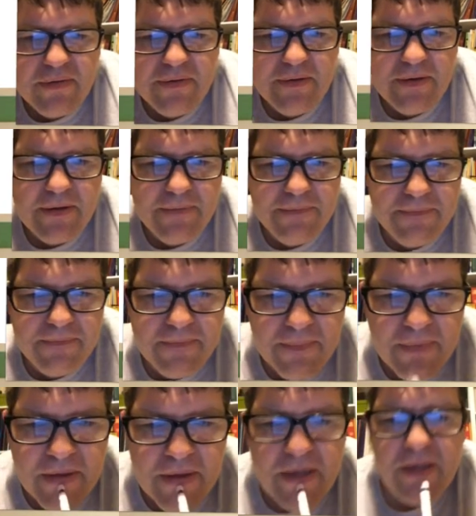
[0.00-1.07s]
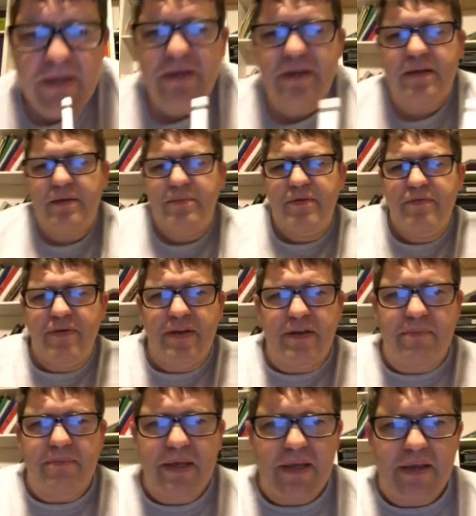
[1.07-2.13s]
Okay. Now let me find the
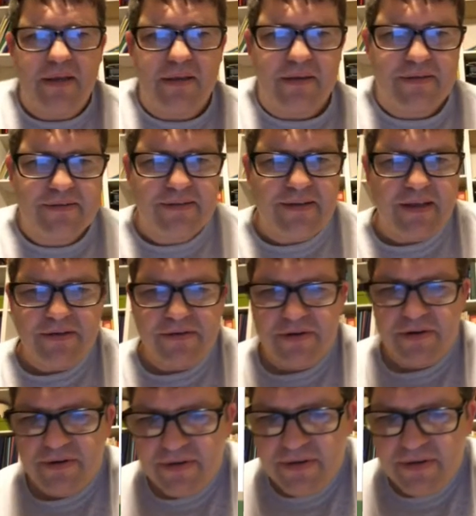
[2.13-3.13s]
median, the center.